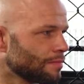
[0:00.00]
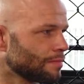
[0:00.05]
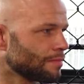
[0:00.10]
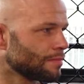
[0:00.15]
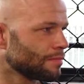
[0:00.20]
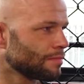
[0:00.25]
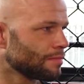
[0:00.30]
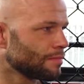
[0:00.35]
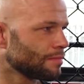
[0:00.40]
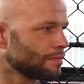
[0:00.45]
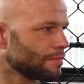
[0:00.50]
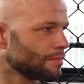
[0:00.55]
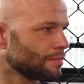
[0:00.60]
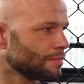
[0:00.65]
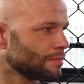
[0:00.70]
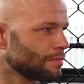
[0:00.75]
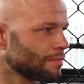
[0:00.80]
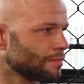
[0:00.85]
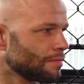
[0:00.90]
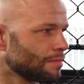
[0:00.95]

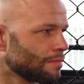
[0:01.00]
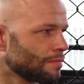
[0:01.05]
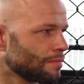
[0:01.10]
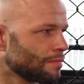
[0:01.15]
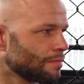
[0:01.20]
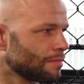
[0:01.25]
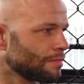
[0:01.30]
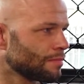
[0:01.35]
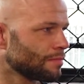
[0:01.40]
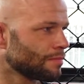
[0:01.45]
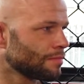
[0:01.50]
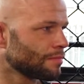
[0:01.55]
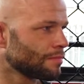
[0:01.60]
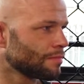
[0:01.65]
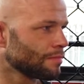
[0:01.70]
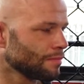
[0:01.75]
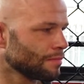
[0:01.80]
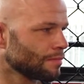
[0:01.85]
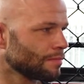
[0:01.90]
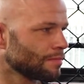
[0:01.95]

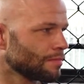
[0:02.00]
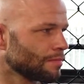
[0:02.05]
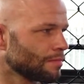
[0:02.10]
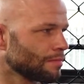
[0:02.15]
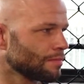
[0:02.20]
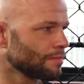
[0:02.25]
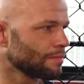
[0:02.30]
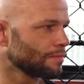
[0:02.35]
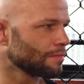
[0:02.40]
This person isn't speaking.